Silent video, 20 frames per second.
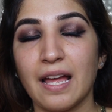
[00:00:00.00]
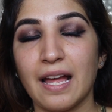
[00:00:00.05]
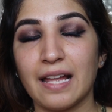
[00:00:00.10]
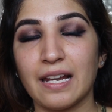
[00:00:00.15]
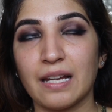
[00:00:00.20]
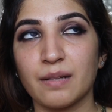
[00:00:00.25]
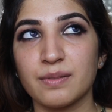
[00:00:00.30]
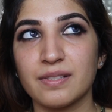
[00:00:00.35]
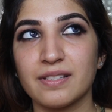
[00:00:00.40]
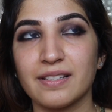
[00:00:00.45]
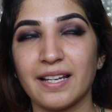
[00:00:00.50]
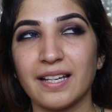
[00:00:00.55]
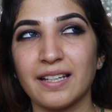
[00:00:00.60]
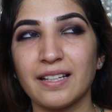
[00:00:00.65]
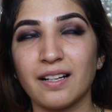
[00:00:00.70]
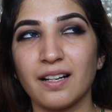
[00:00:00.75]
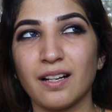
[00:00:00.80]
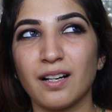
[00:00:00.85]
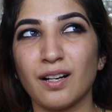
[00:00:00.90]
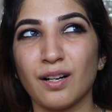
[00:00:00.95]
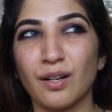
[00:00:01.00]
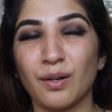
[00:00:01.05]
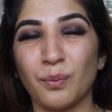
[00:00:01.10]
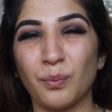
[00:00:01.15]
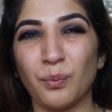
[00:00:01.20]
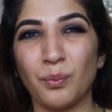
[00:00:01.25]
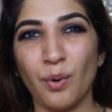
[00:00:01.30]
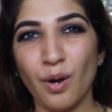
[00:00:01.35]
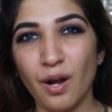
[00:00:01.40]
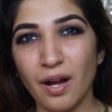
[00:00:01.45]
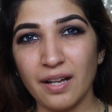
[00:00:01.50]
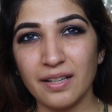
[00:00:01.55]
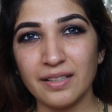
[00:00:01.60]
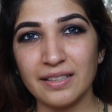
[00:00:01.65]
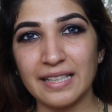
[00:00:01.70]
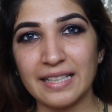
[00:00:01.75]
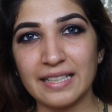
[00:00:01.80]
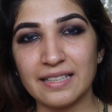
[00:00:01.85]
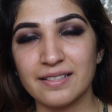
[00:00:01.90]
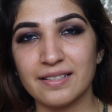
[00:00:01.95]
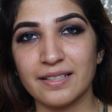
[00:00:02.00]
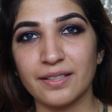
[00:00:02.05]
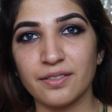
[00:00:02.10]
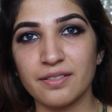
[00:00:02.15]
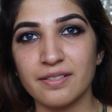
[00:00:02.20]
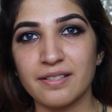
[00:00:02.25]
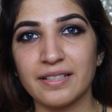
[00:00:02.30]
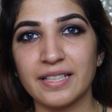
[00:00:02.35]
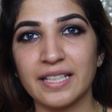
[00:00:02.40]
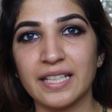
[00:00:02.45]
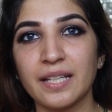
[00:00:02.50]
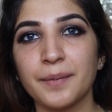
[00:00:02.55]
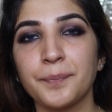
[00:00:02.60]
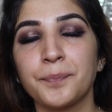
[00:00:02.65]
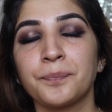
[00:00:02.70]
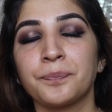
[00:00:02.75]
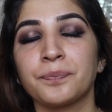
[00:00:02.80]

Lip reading: And I was like, what? Like, seriously?